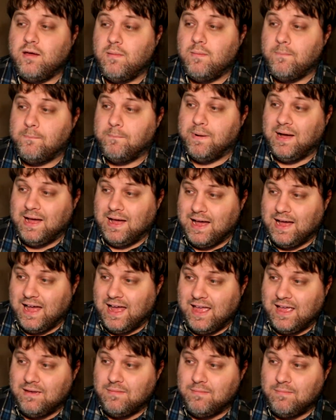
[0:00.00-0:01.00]

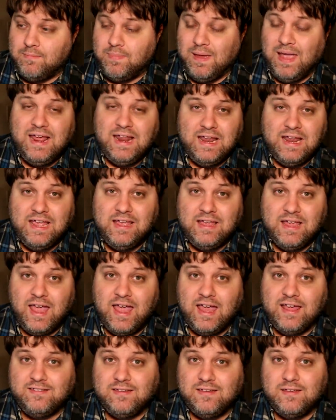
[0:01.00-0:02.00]
by baiting
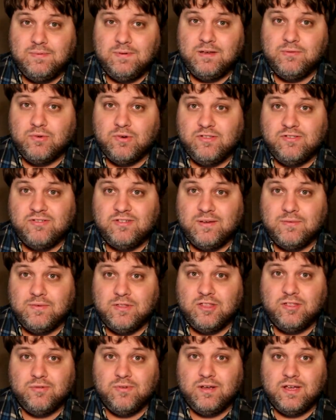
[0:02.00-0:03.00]
S C P one
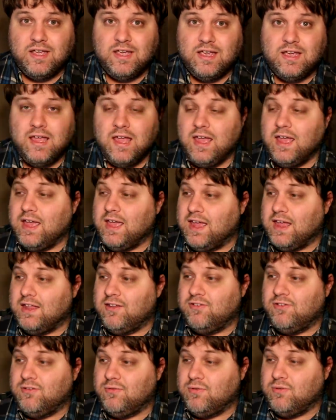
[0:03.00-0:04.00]
seventy-three
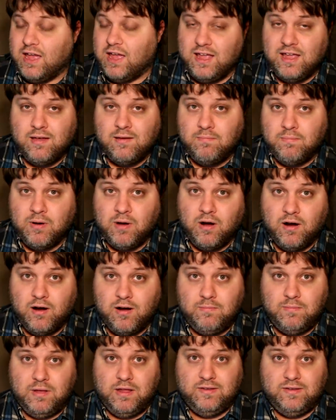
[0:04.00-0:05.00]
into a
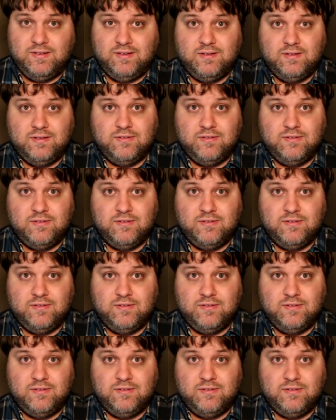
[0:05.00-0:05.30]
compartment.